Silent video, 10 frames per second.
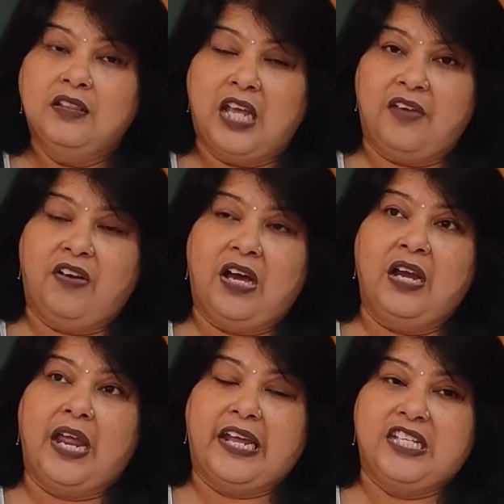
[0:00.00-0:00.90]
they
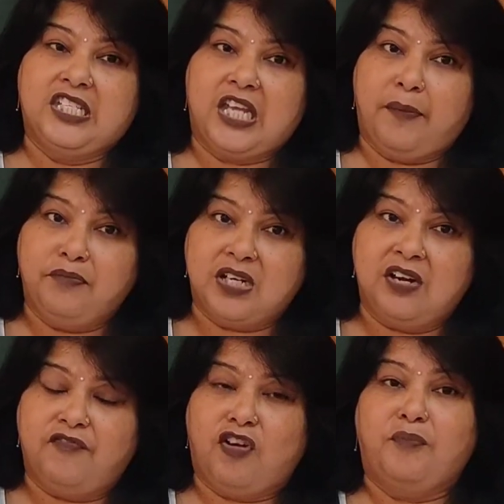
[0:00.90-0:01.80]
were
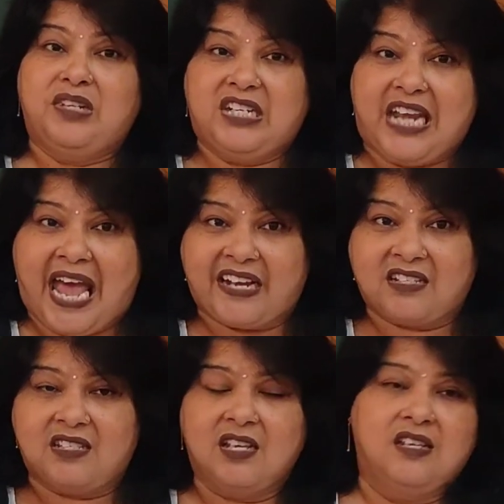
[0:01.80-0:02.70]
exempted from
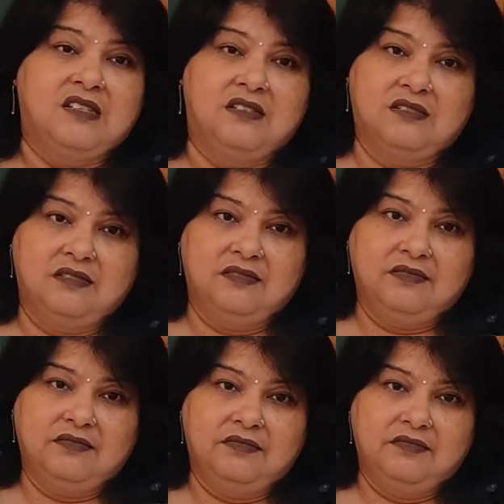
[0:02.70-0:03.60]
taxes,
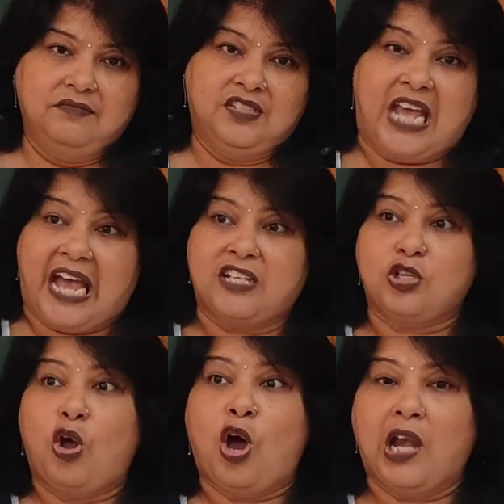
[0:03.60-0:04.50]

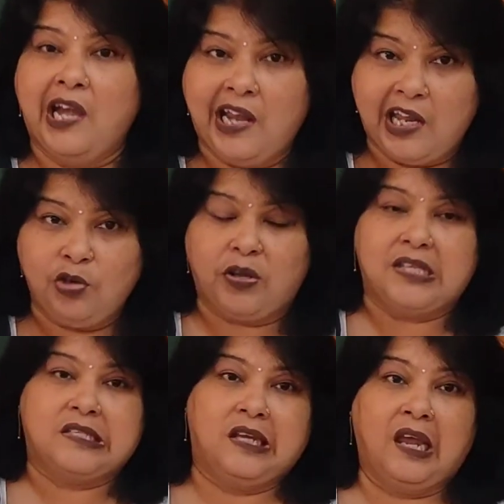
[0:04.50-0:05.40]
tax holiday you
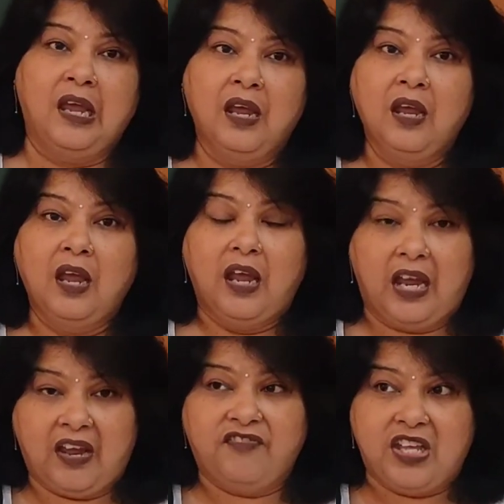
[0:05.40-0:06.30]
can say,
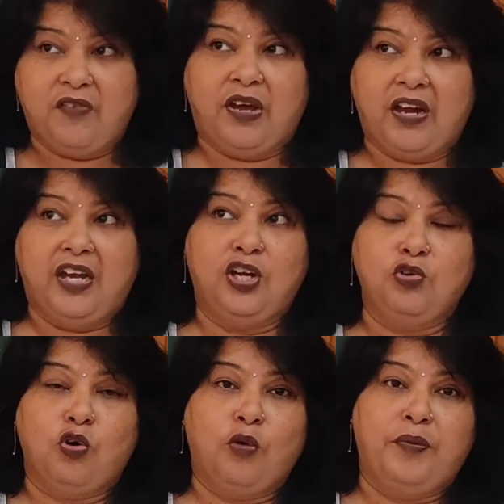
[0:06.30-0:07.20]
if they were ready
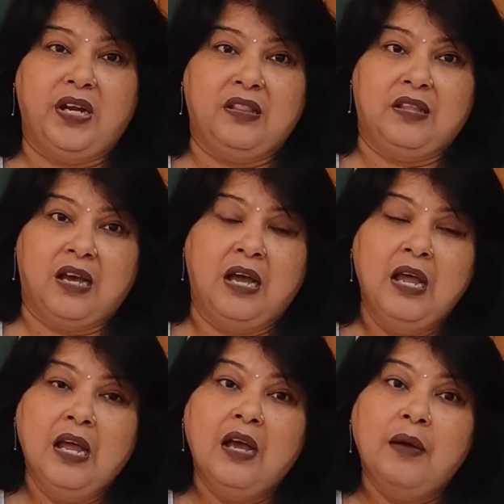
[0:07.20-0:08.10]
to open in the
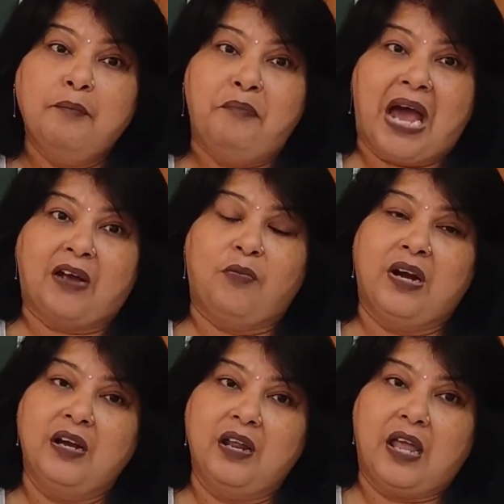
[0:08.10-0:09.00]

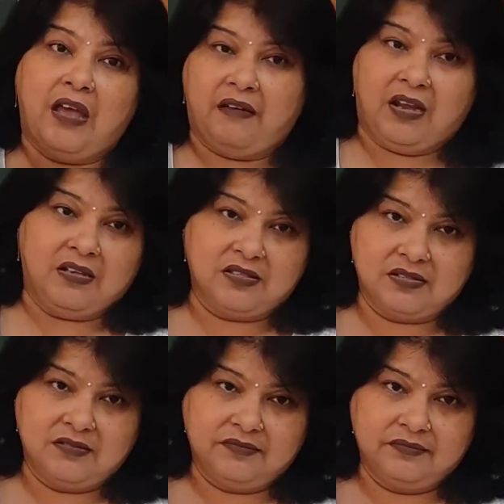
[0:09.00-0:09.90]
backward
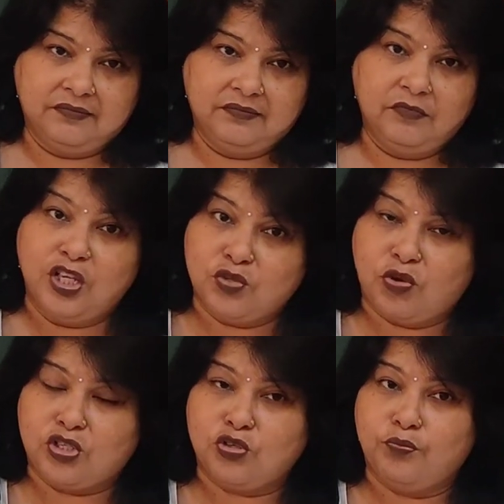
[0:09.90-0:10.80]
areas. This
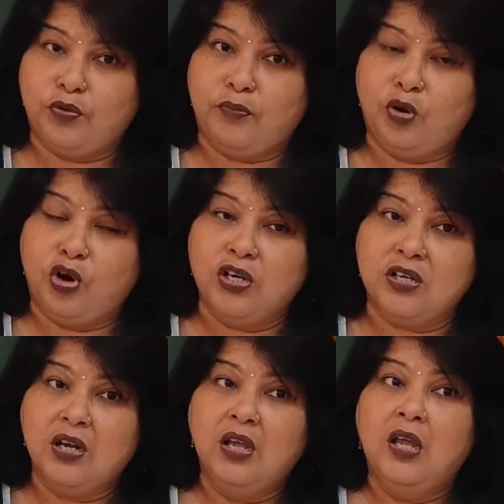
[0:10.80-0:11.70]
was to
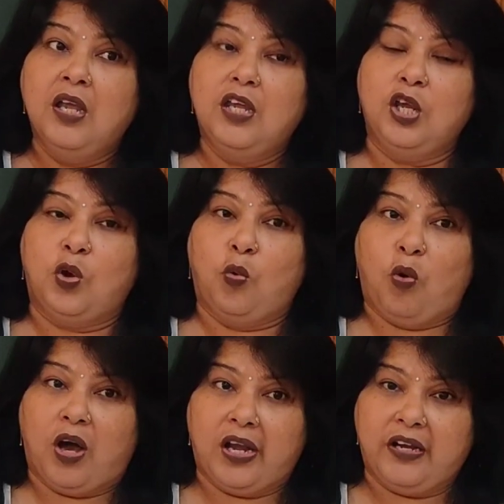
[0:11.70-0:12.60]
promote
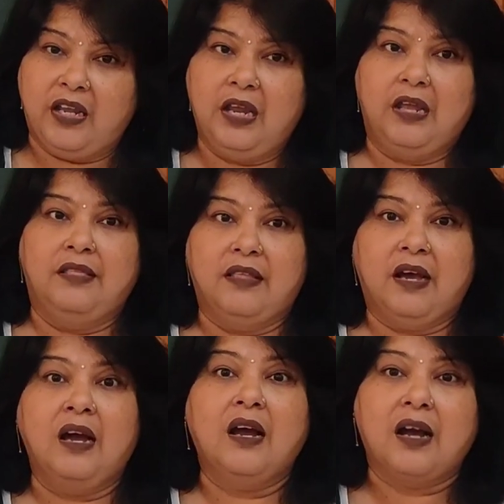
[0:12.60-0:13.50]
equality in
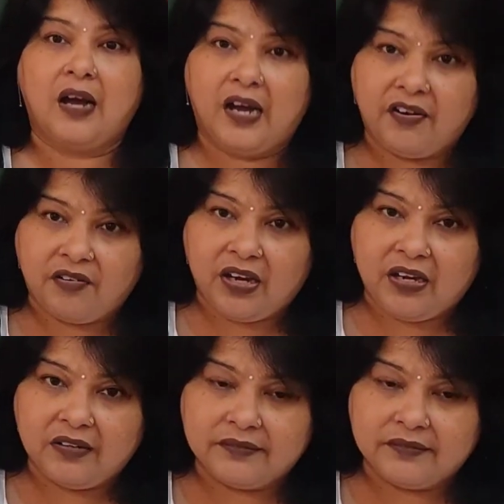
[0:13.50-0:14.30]
the country.